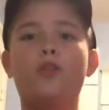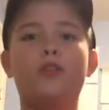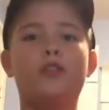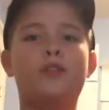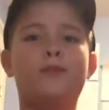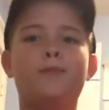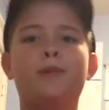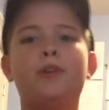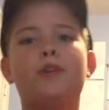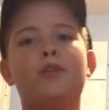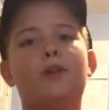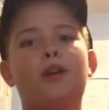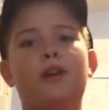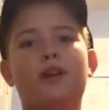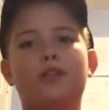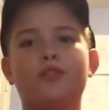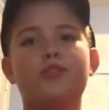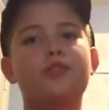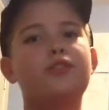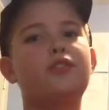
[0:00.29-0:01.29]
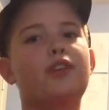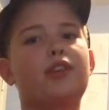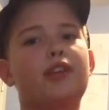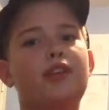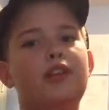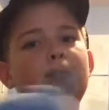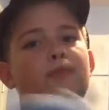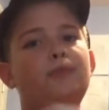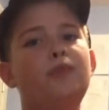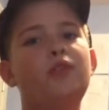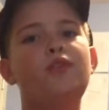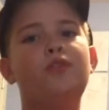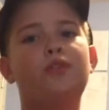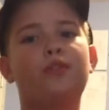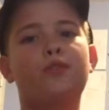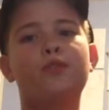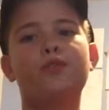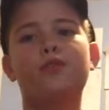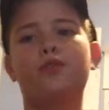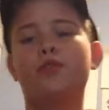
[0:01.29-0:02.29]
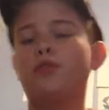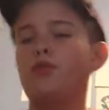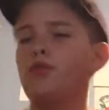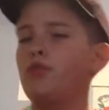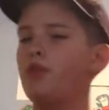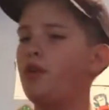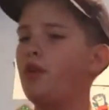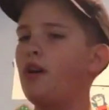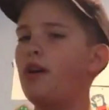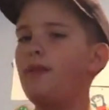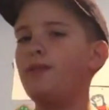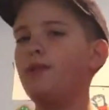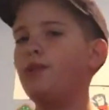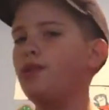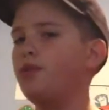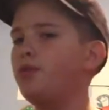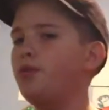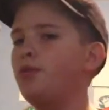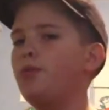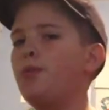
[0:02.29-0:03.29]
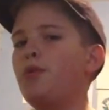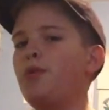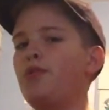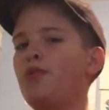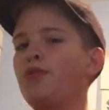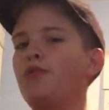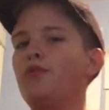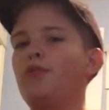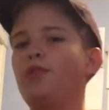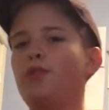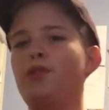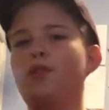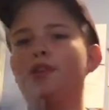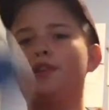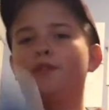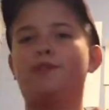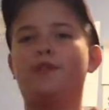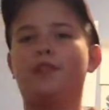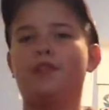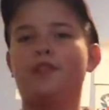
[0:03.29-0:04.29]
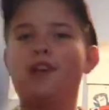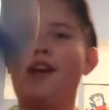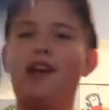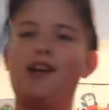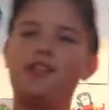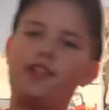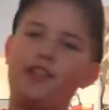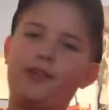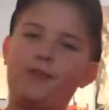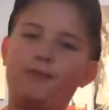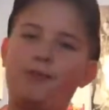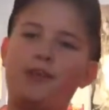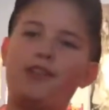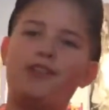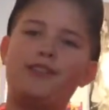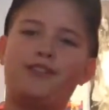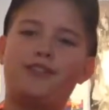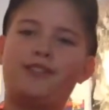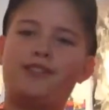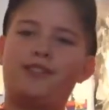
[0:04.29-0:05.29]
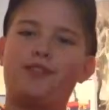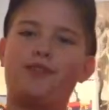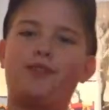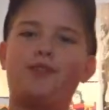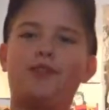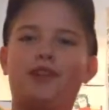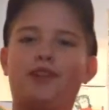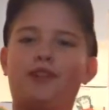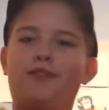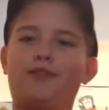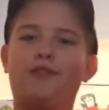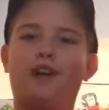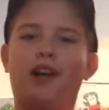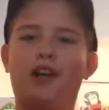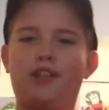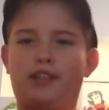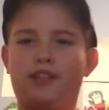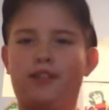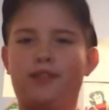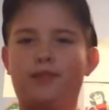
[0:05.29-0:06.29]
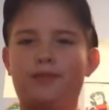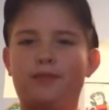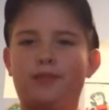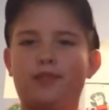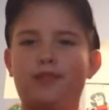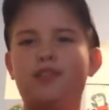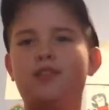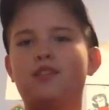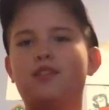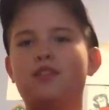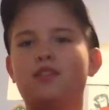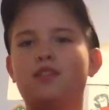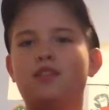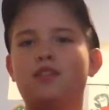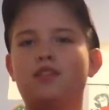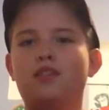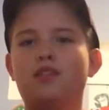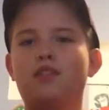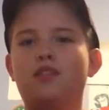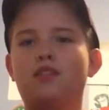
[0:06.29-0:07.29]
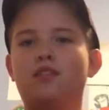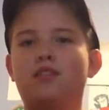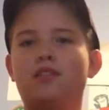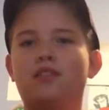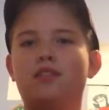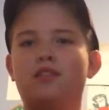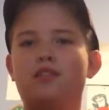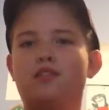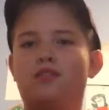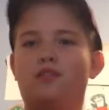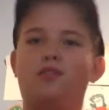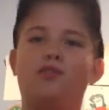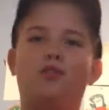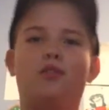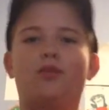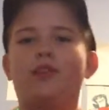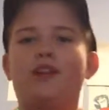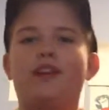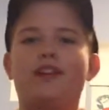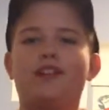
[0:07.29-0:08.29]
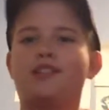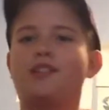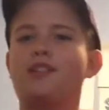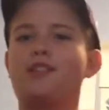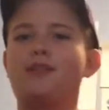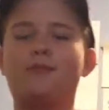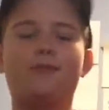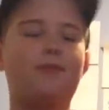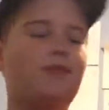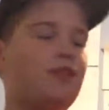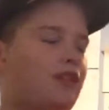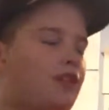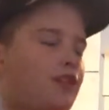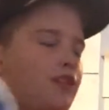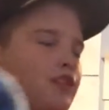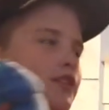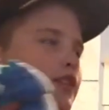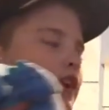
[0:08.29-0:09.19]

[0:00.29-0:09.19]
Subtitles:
it's been a while since I did a movie review, so I'm going to do a movie review on Fantastic Beasts and where to find them. Don't ask me